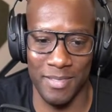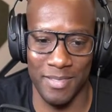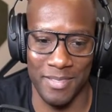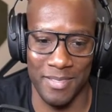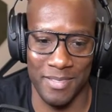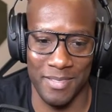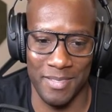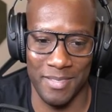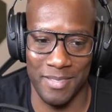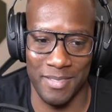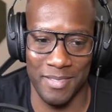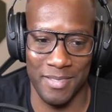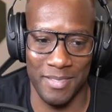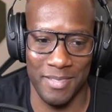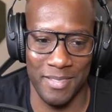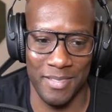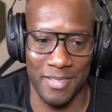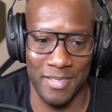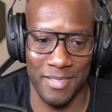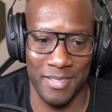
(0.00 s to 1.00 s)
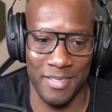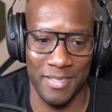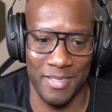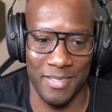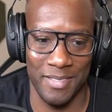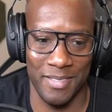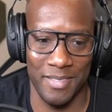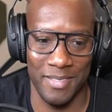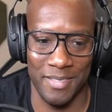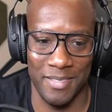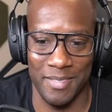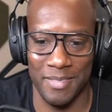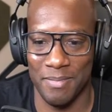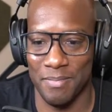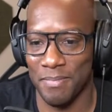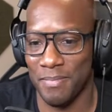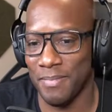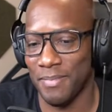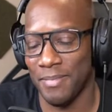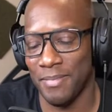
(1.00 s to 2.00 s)
Clip it.
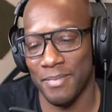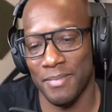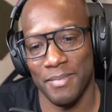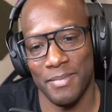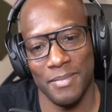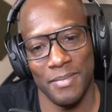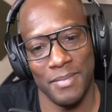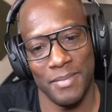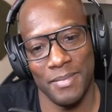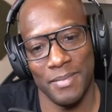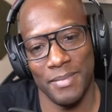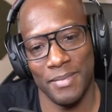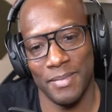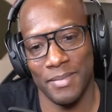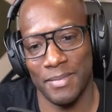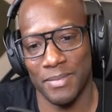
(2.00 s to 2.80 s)
Oh, damn.